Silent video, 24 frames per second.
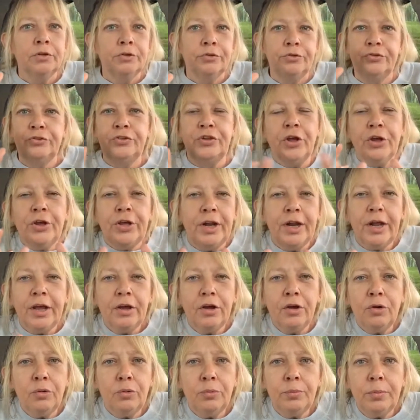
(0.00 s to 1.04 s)
stuck at
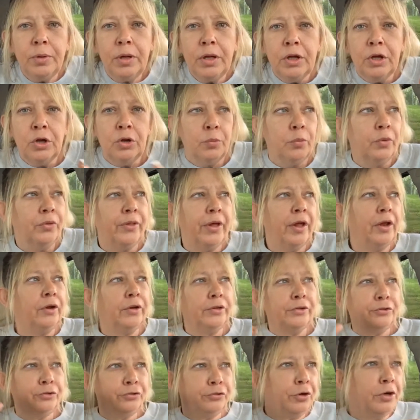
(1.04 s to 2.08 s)
home with all
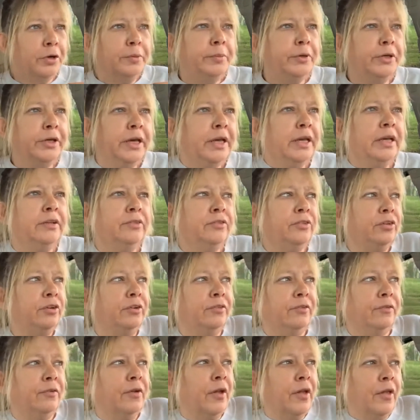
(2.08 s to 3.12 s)
these screaming kids and
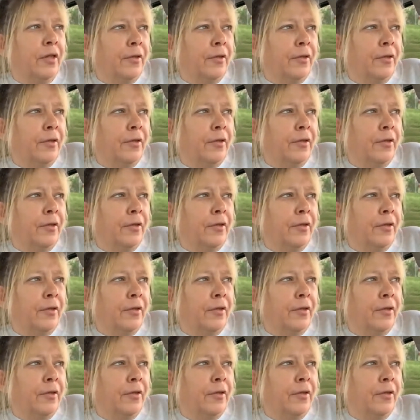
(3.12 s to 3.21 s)
a